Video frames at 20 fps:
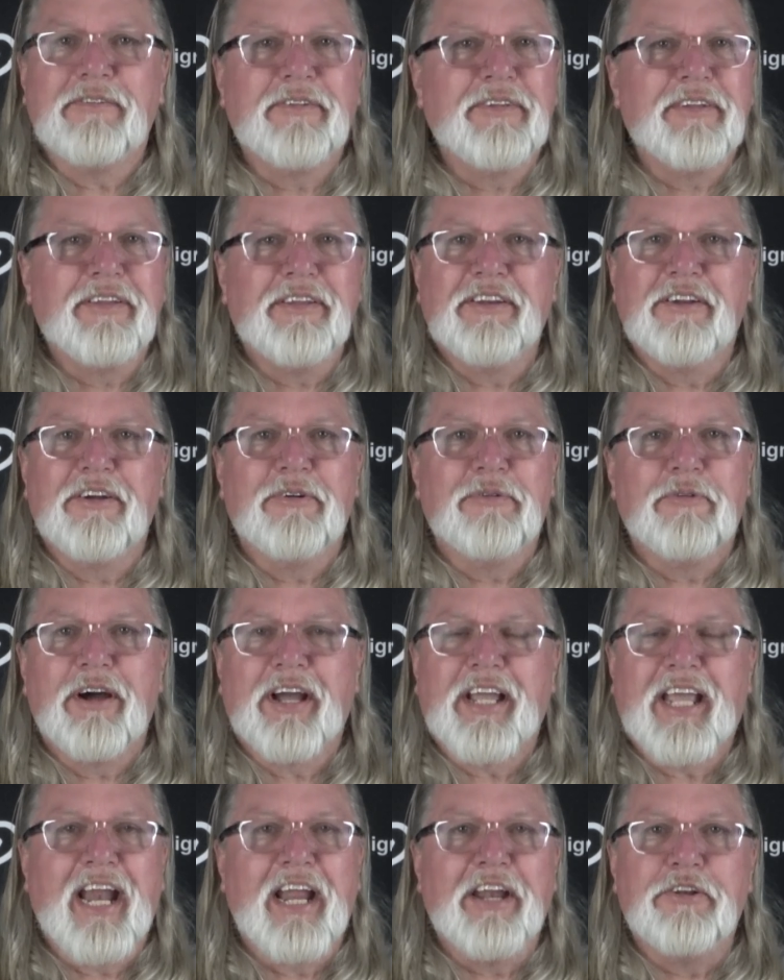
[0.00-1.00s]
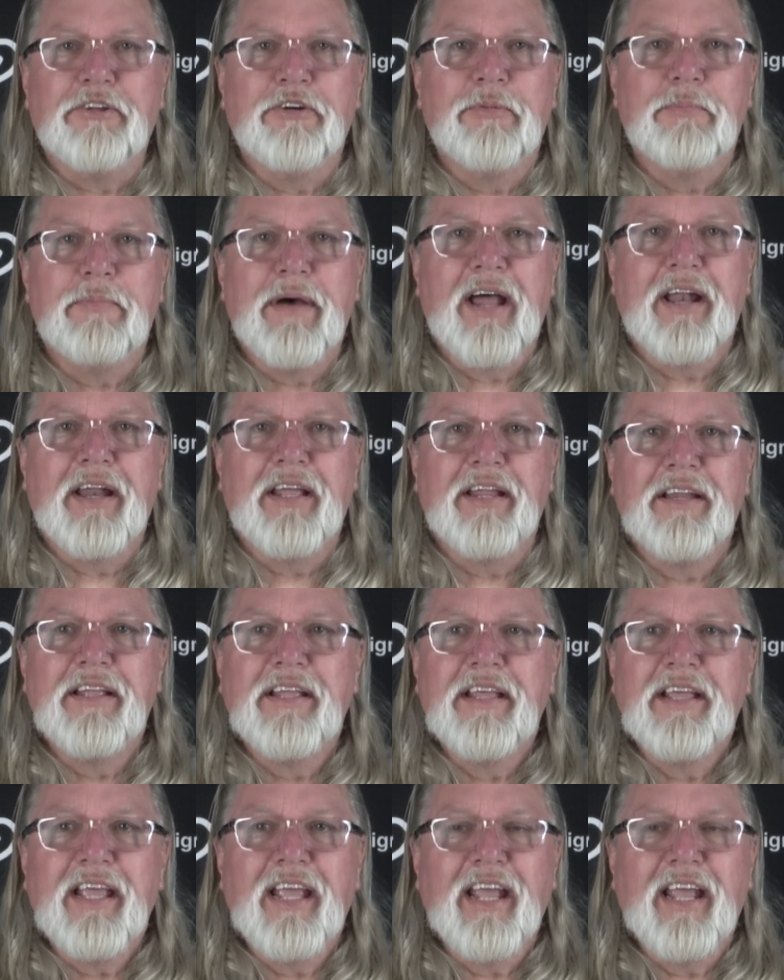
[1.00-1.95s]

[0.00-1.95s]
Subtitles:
you know, what can I do about it?